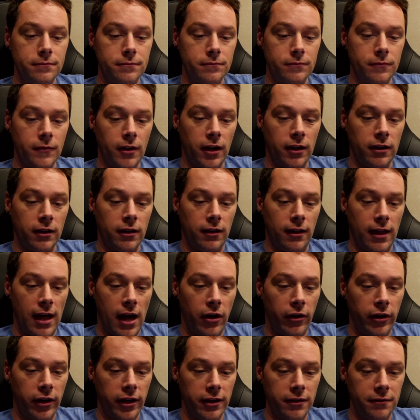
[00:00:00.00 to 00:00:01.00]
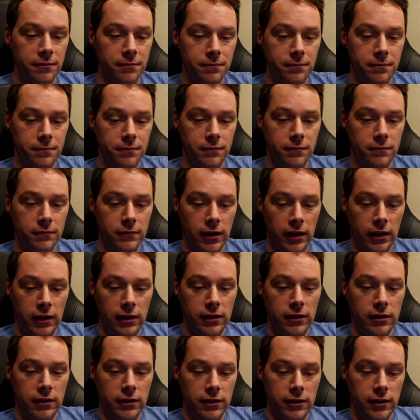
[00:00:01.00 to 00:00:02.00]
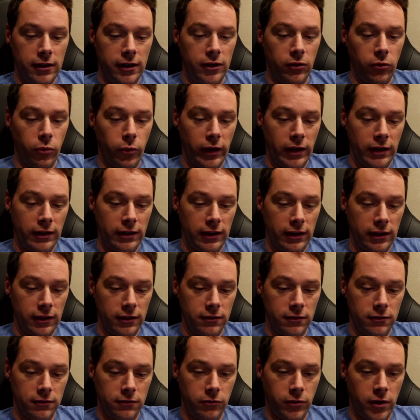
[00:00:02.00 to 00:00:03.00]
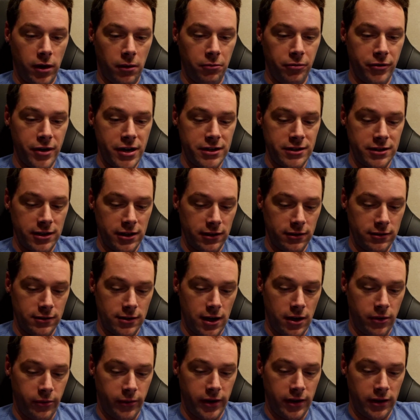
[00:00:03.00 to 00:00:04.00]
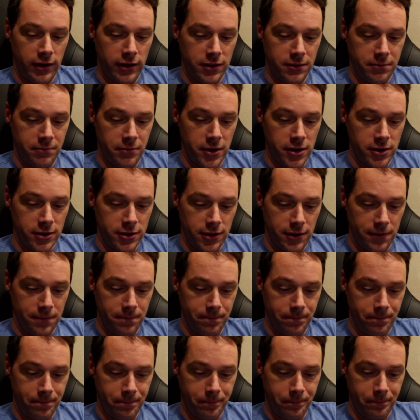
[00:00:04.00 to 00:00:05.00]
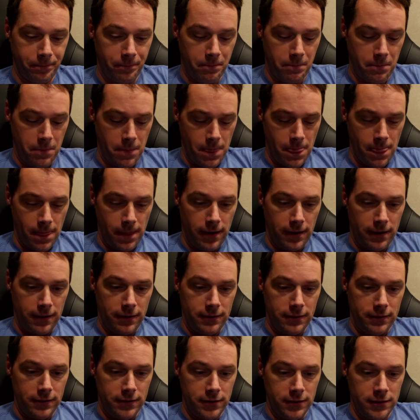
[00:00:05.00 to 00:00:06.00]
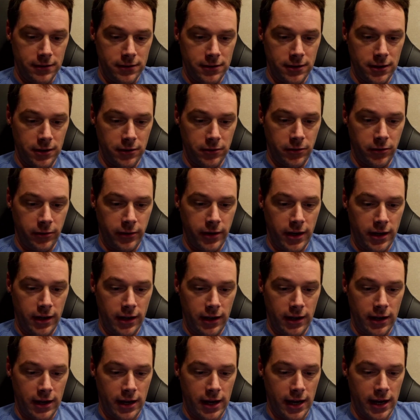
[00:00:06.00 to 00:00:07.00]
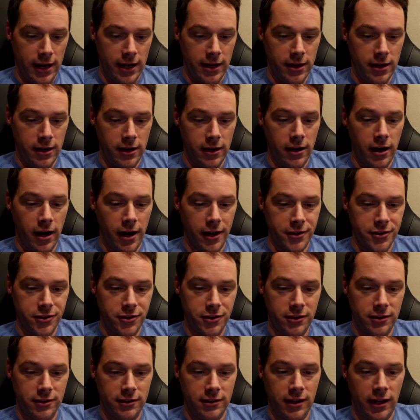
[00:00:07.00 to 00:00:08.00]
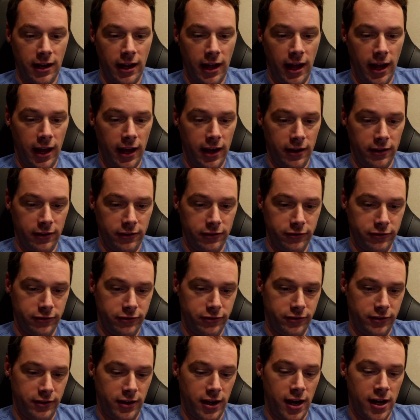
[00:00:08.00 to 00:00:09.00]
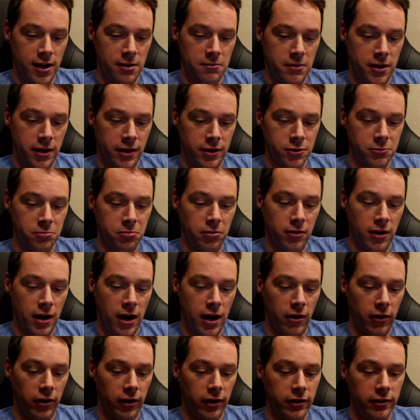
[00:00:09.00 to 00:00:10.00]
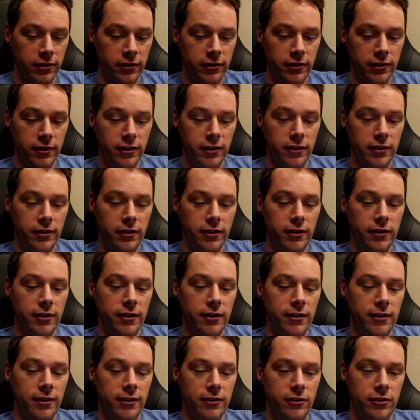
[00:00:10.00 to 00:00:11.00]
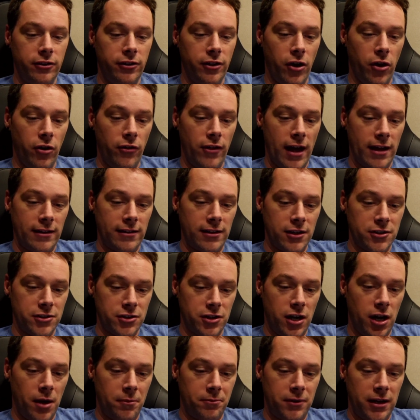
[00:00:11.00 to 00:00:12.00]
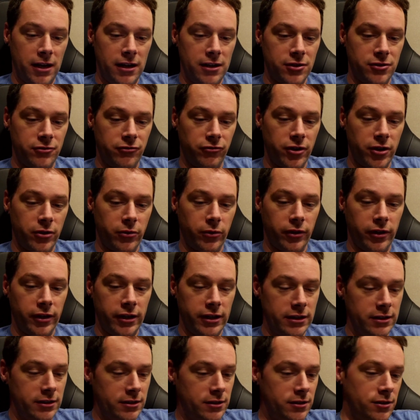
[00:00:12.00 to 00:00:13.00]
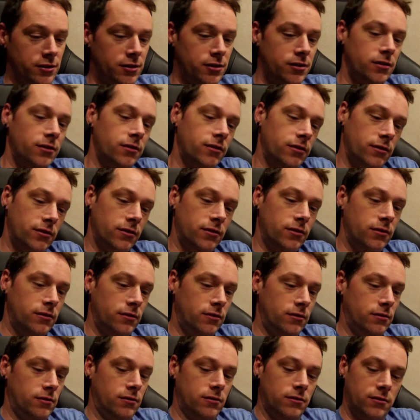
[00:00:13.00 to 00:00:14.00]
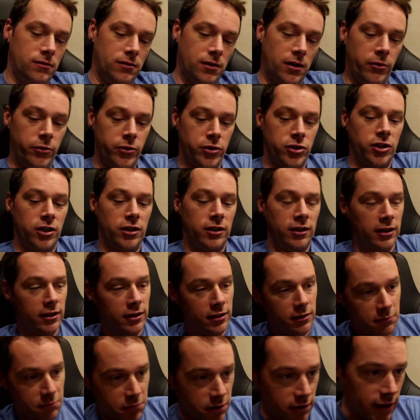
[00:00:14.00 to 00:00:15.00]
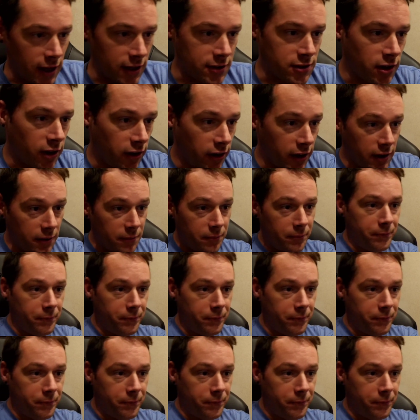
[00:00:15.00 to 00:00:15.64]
And cloudy. And windy. Well, breezy. It's not windy, it's breezy. Let's see. Well, we had a high gust today of 9 miles per hour. Though that doesn't update as frequently as I wish it did, but that's all right.